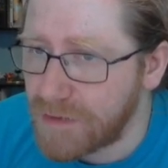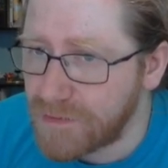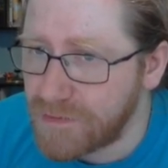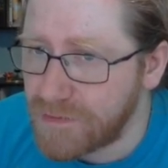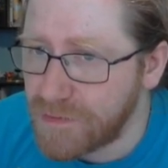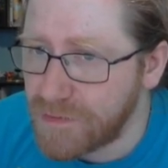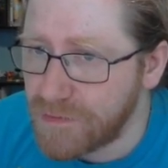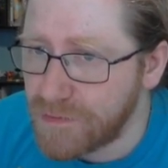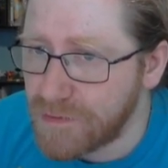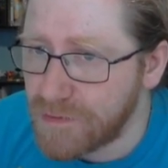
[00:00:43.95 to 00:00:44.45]

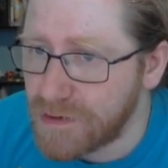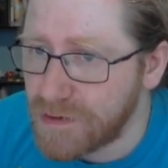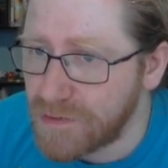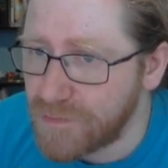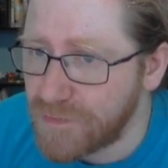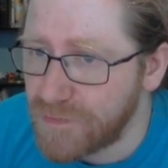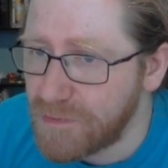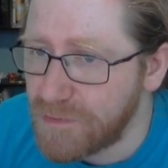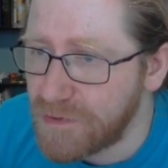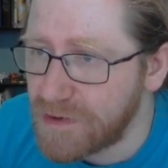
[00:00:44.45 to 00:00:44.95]
two
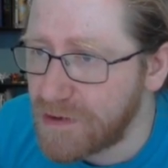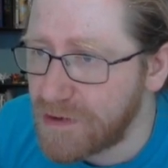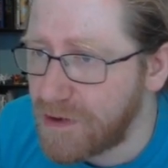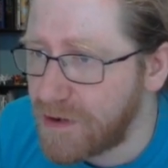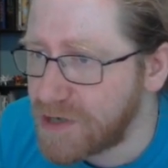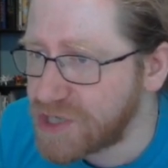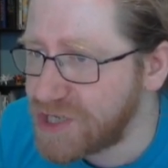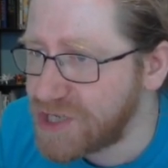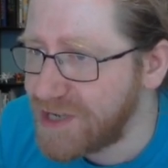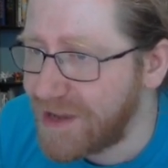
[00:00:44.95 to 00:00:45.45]
very
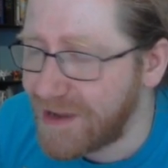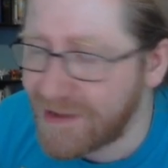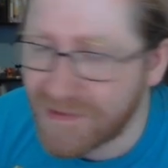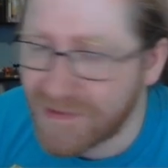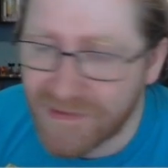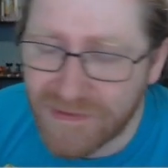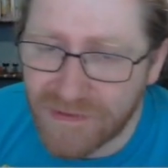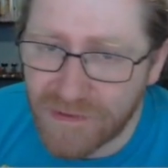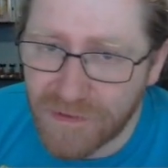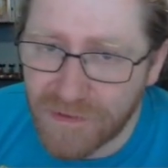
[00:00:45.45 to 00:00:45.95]
large
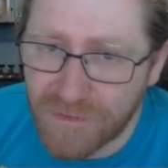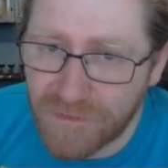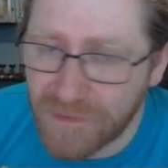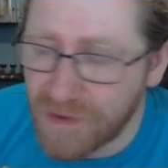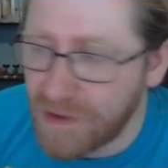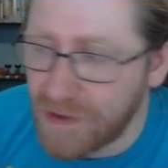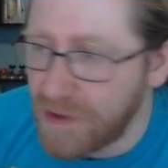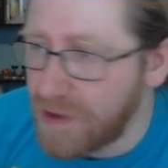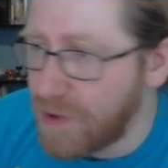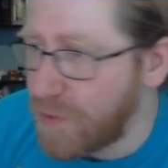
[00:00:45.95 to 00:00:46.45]
lines of
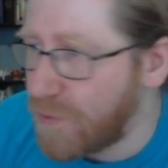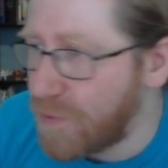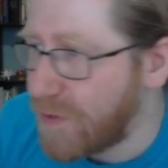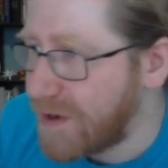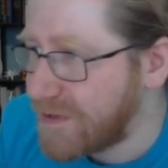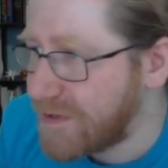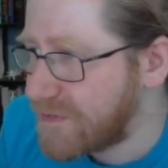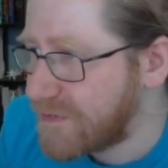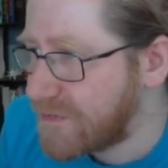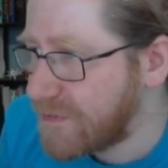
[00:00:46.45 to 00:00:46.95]

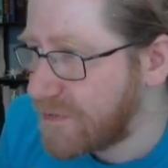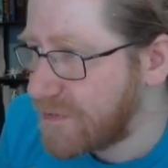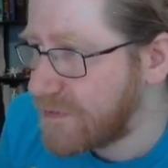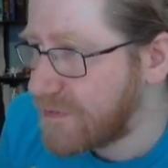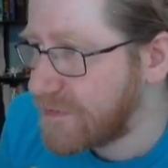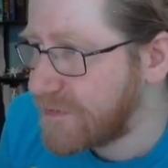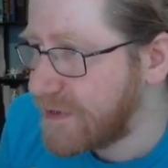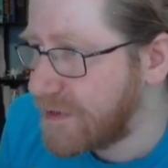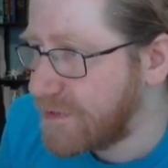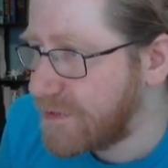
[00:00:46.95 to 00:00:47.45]
white
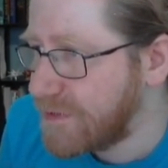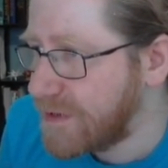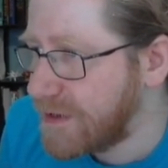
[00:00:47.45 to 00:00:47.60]
circles here,